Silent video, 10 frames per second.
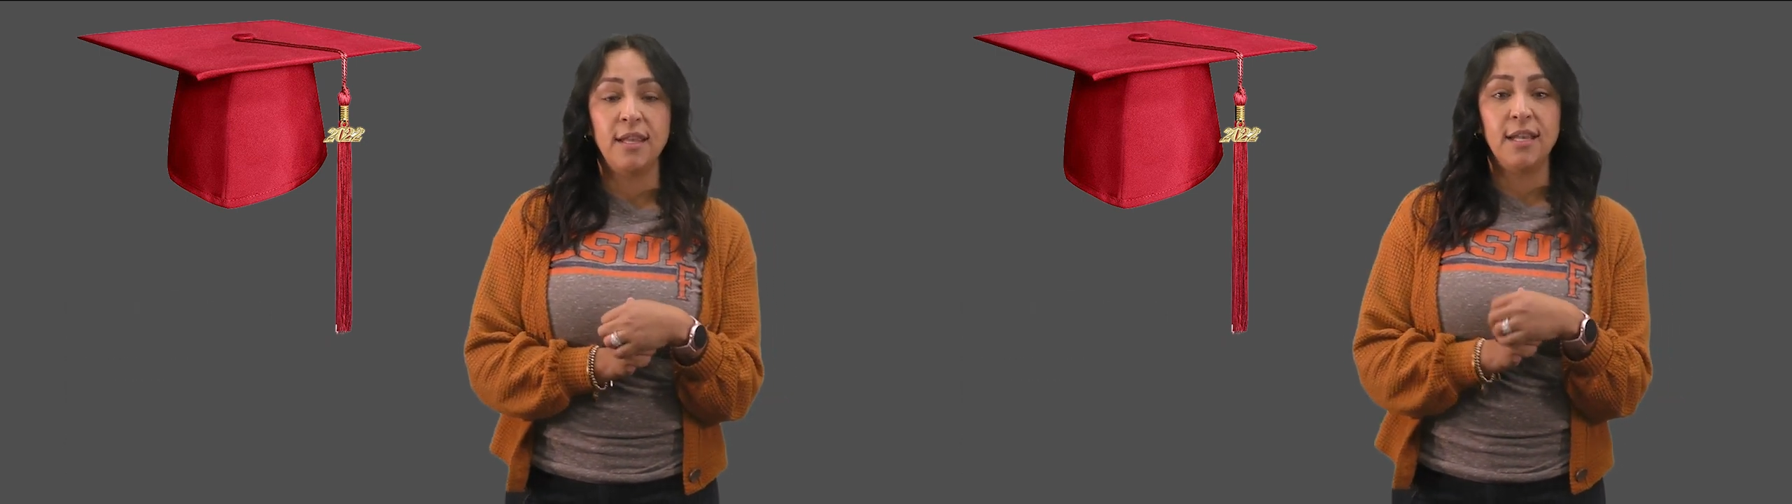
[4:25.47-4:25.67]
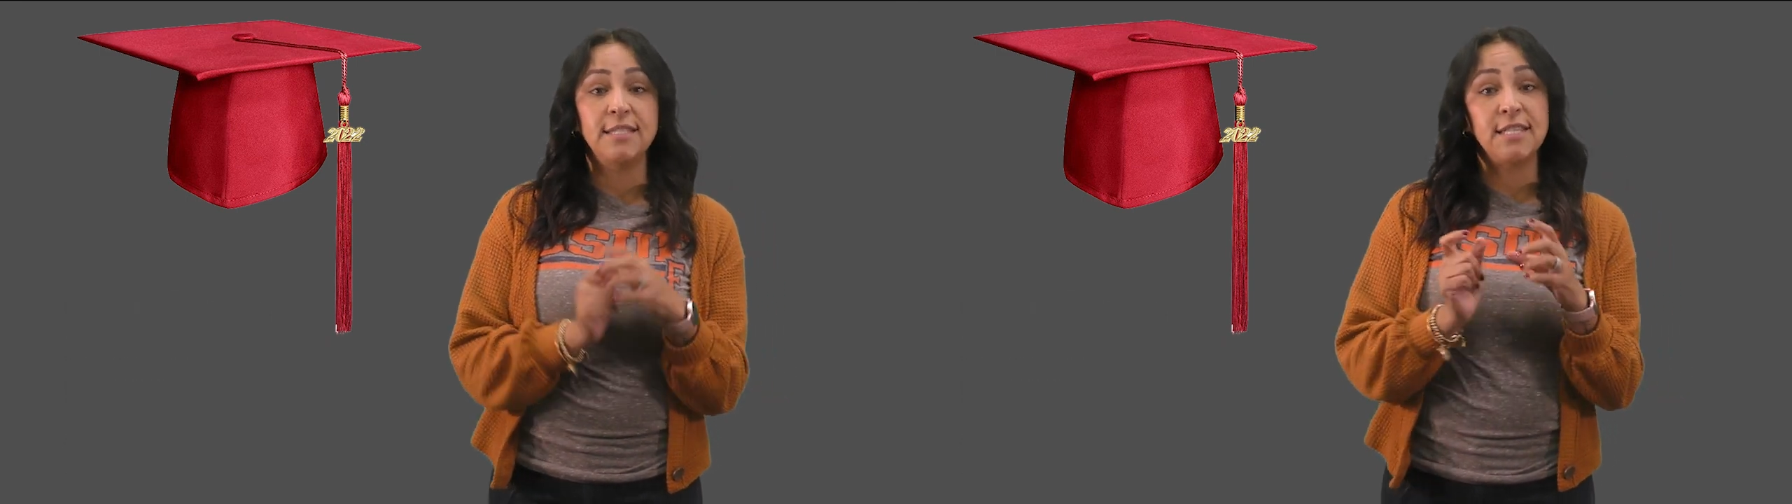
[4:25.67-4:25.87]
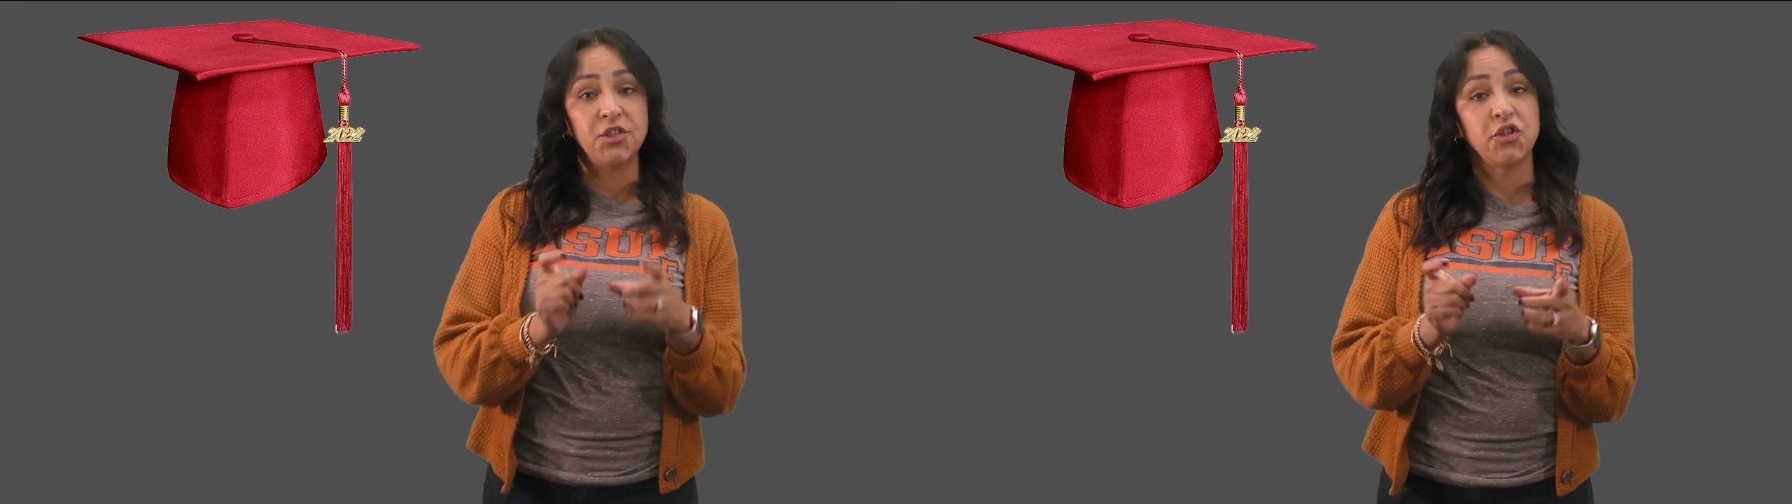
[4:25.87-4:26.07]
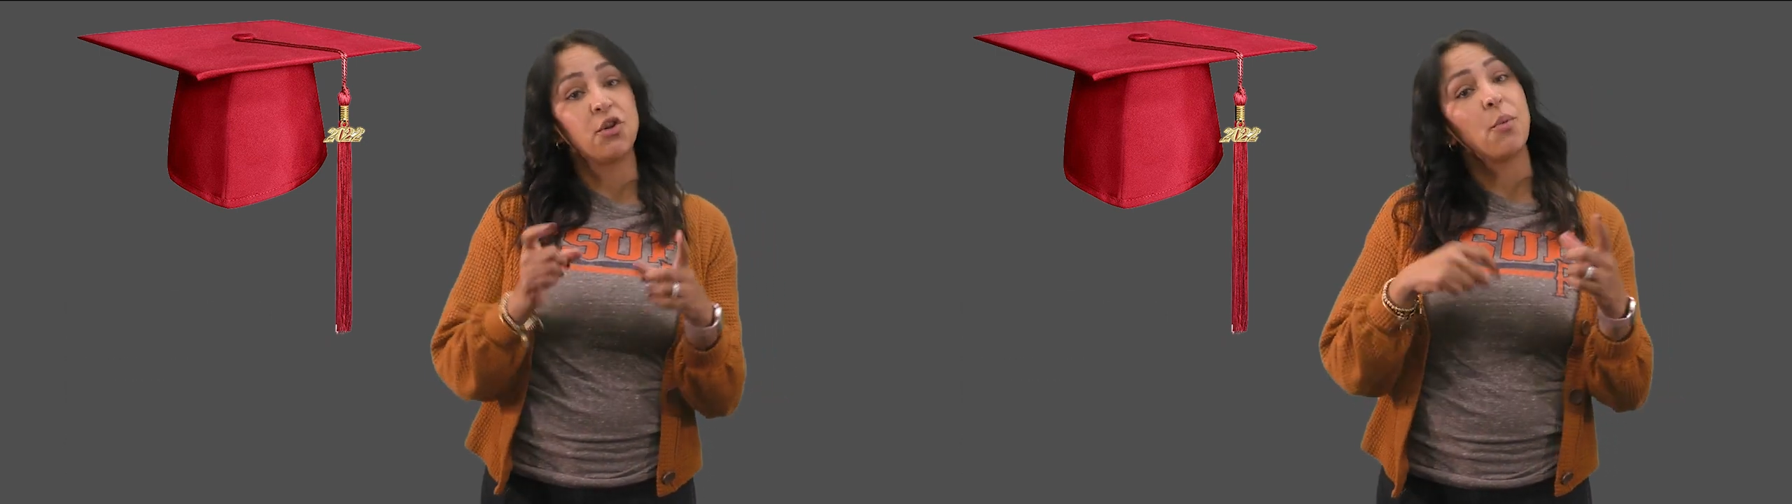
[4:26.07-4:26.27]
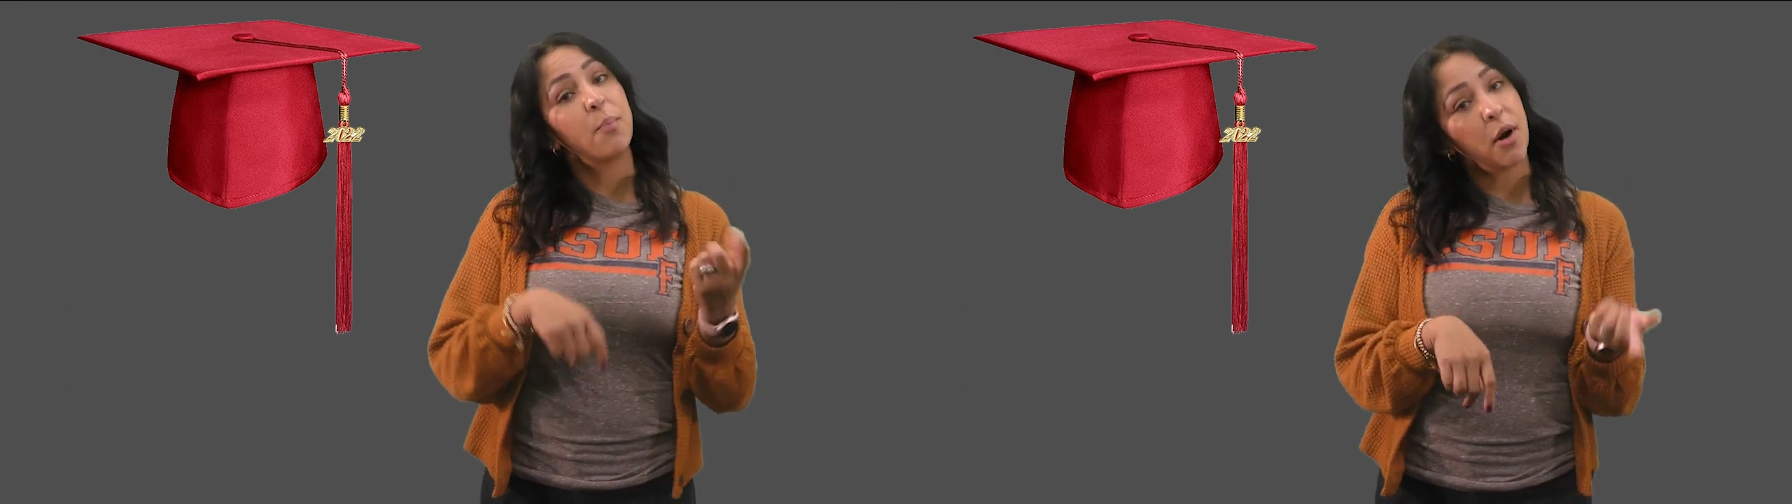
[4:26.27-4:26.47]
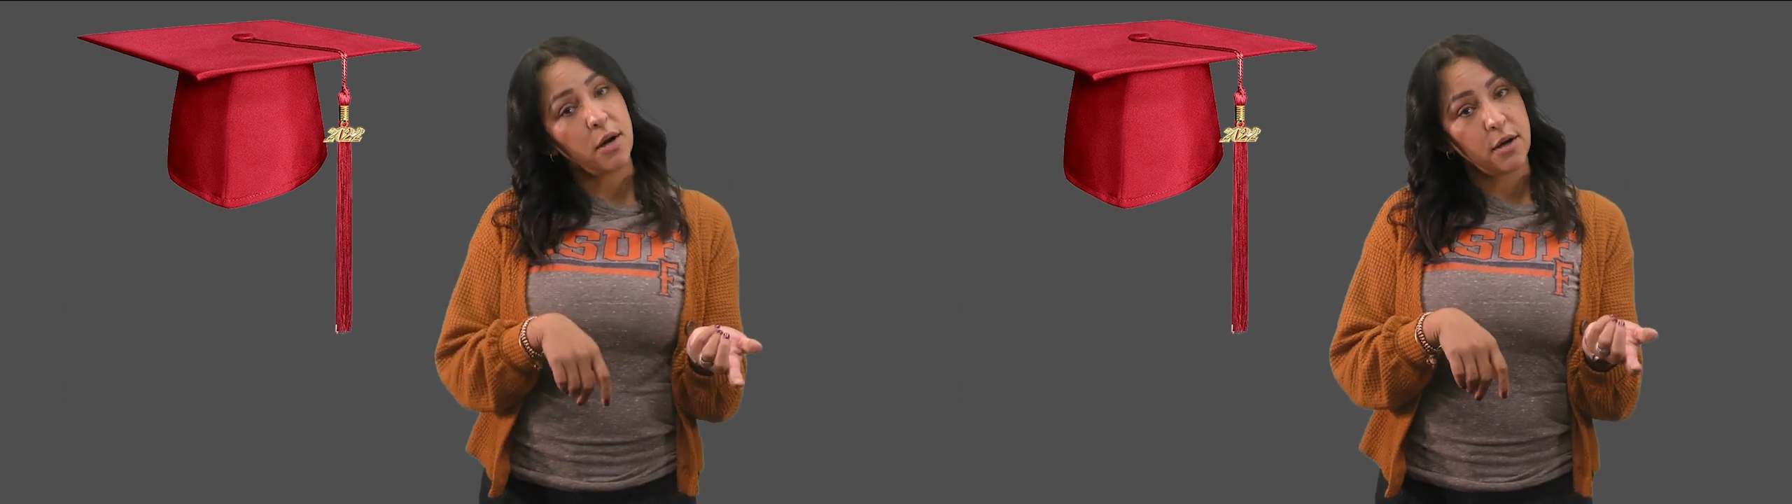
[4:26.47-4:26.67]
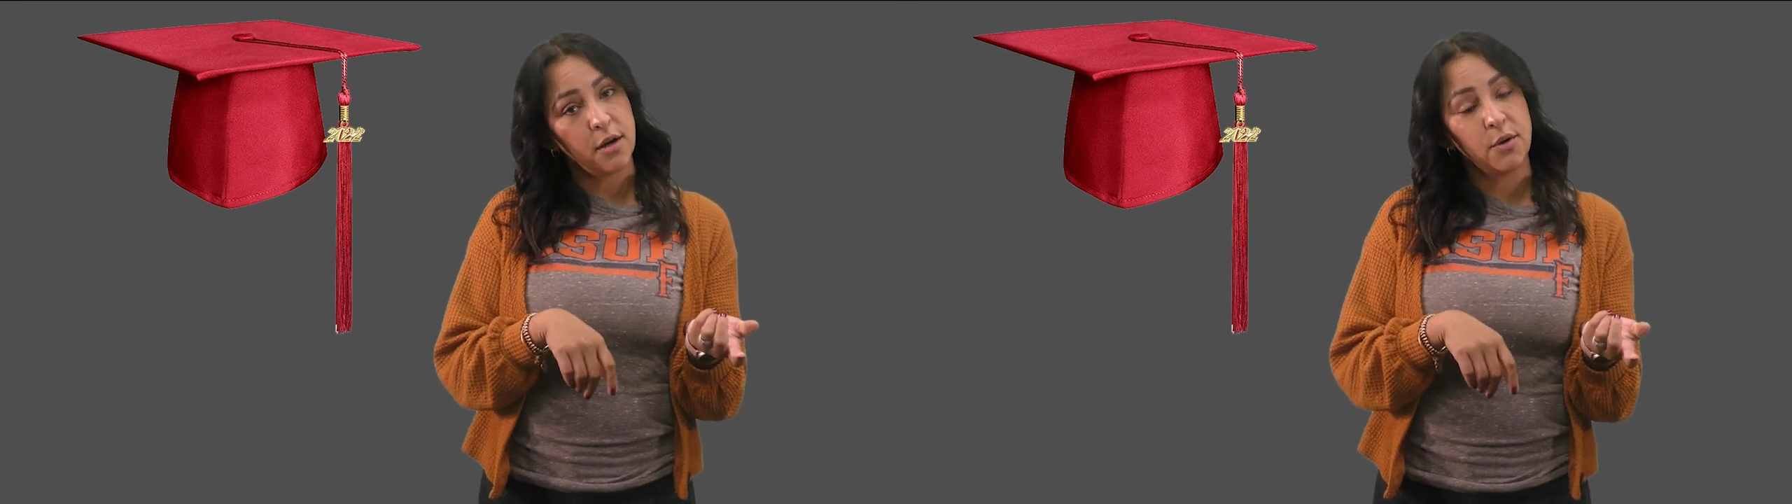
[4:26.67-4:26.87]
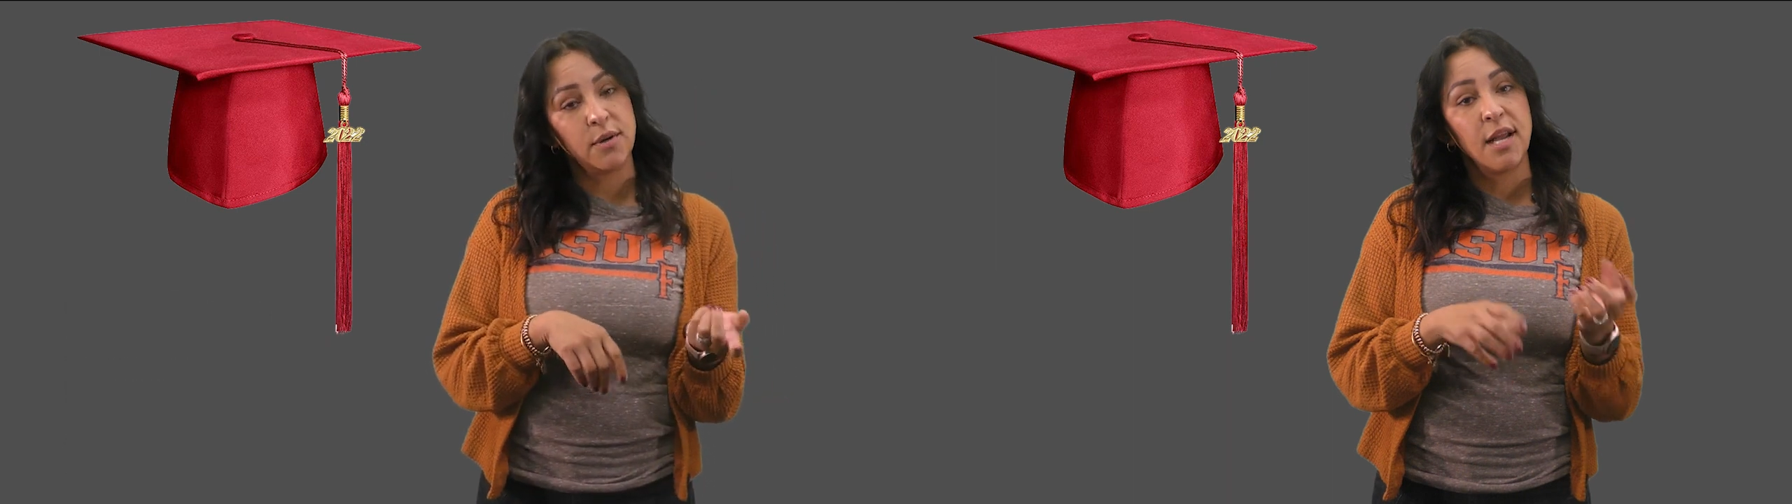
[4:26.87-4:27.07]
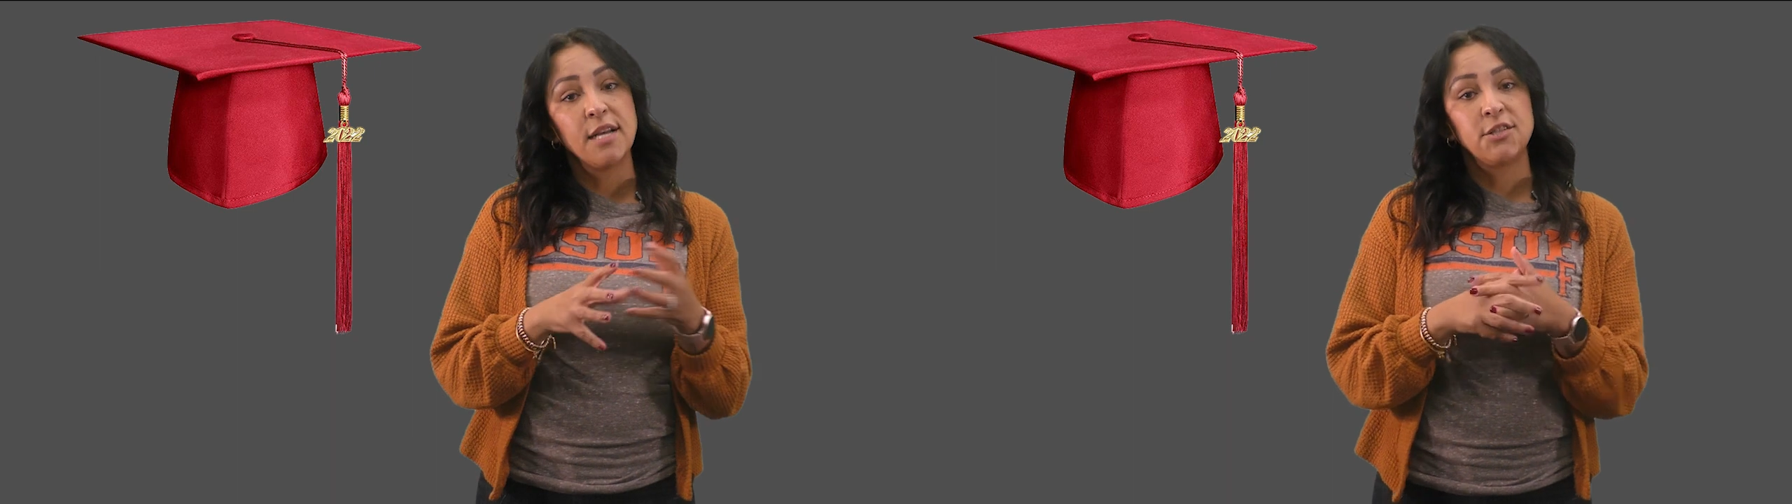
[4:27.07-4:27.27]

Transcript: an additional barcode